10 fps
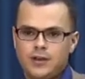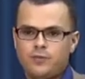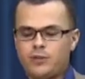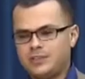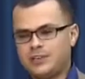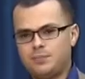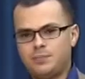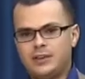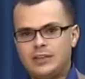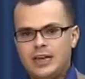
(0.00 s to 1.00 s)
For
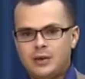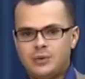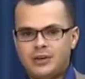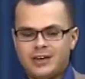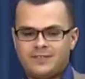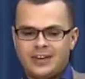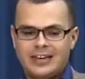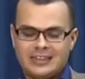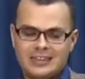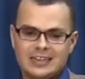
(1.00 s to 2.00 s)
example, we have
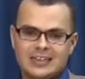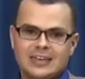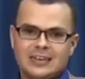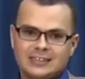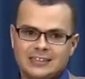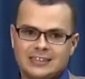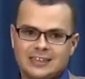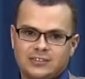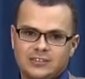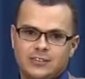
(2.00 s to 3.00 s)
had in the class
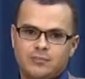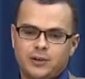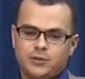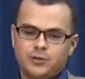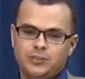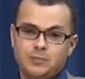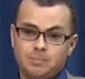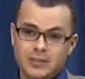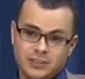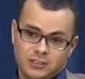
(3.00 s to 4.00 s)
discussions about using
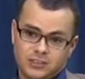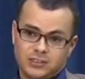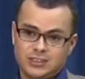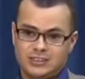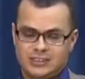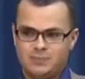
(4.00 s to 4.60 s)
pictures,